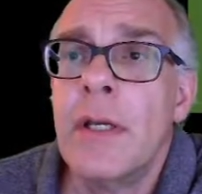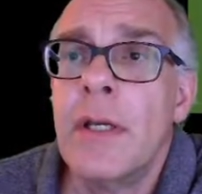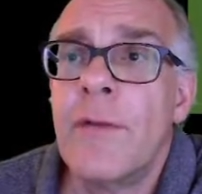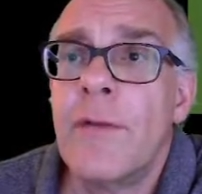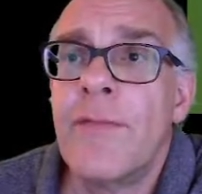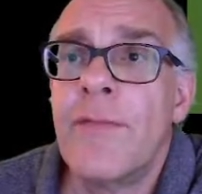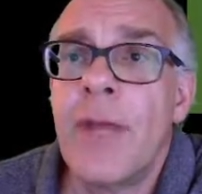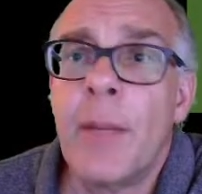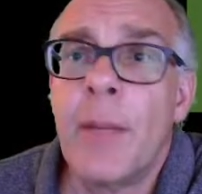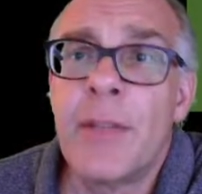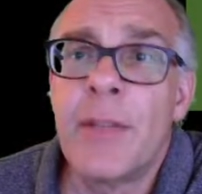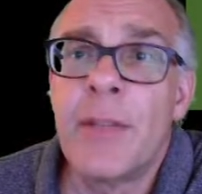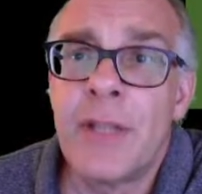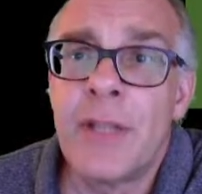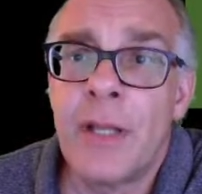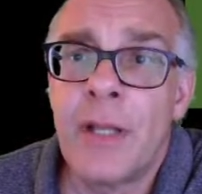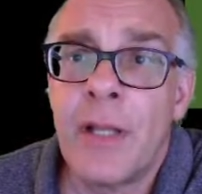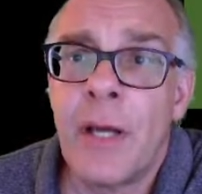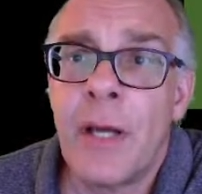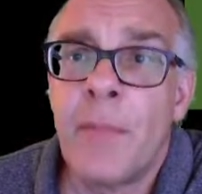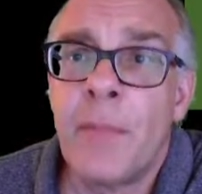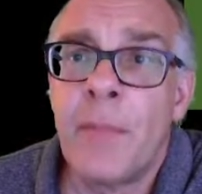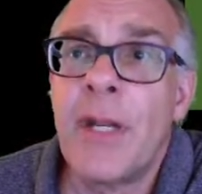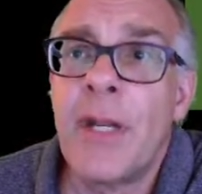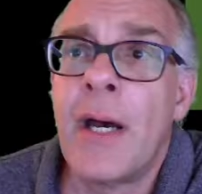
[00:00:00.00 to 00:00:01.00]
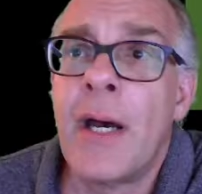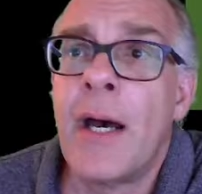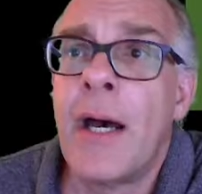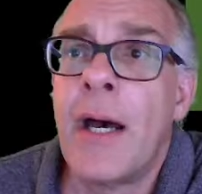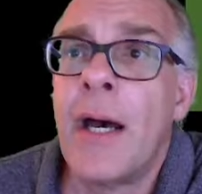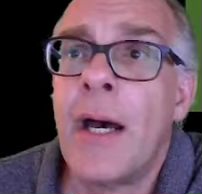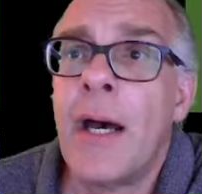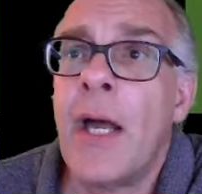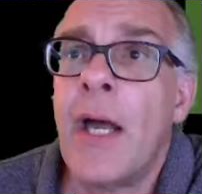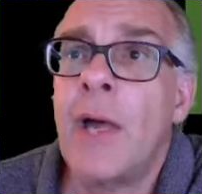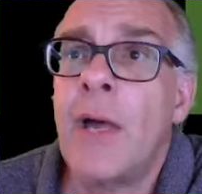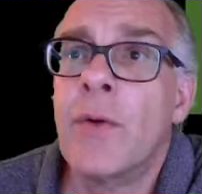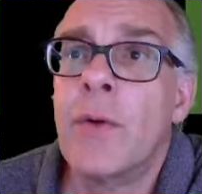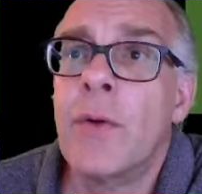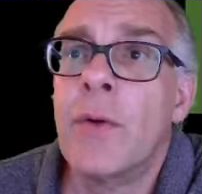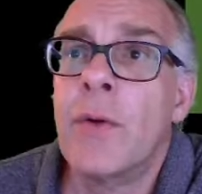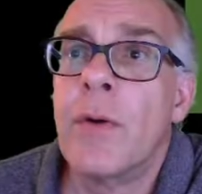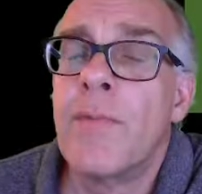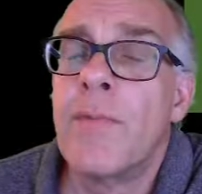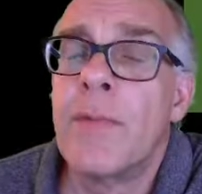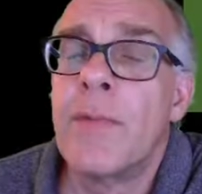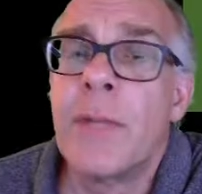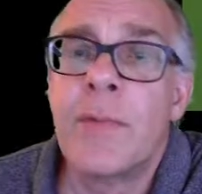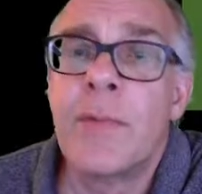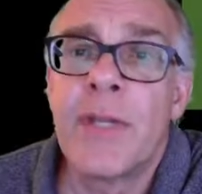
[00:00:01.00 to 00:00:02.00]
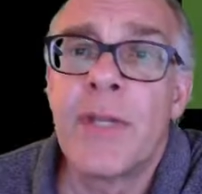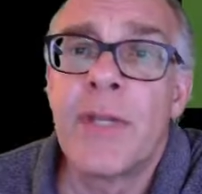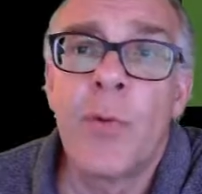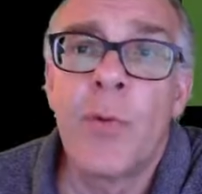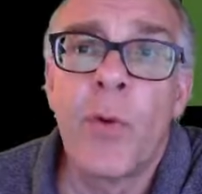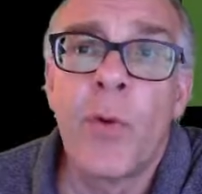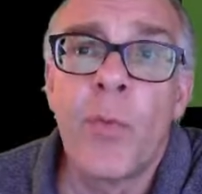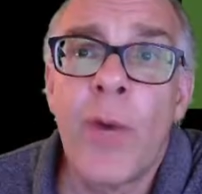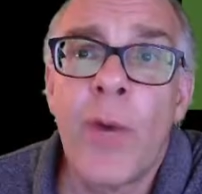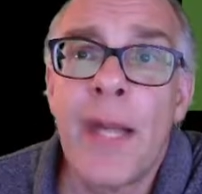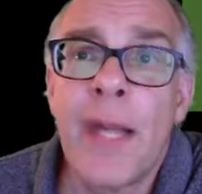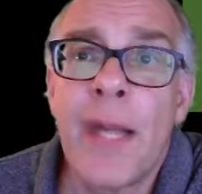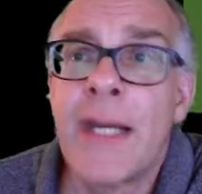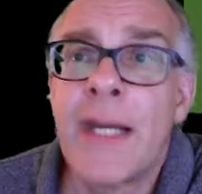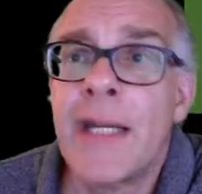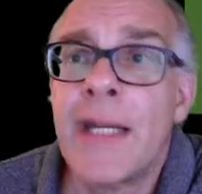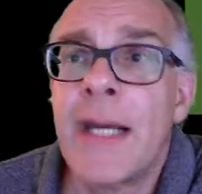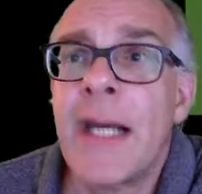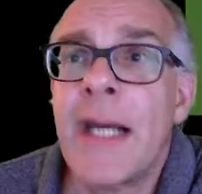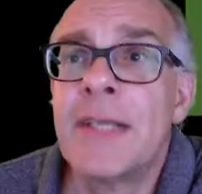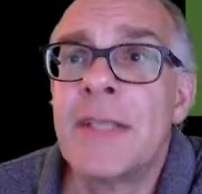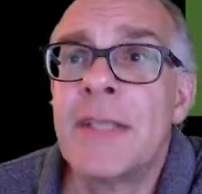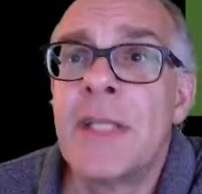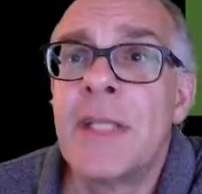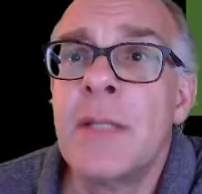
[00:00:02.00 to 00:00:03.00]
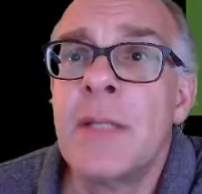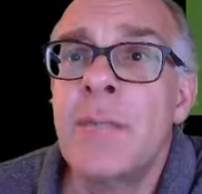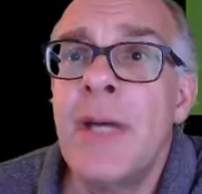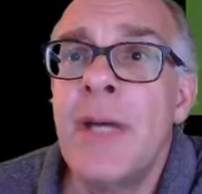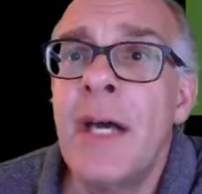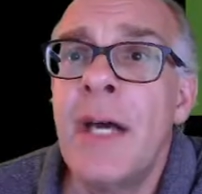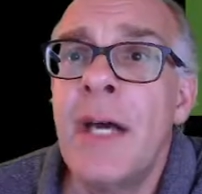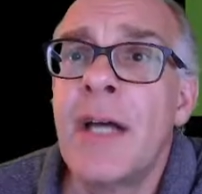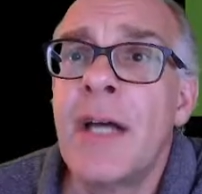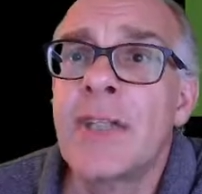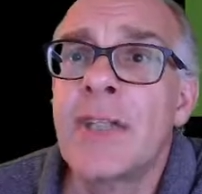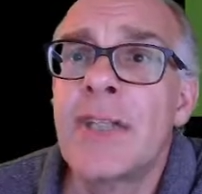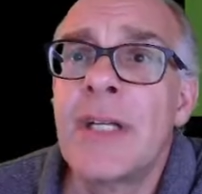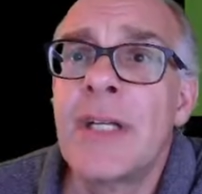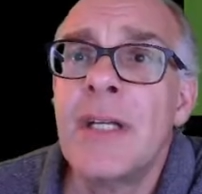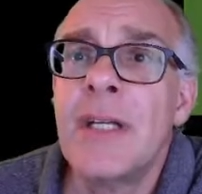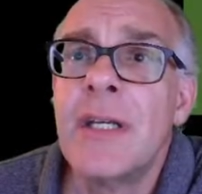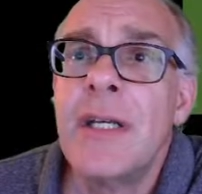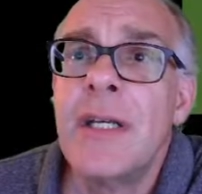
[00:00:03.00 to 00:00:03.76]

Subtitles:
famous alumni, or people that were recognized in the past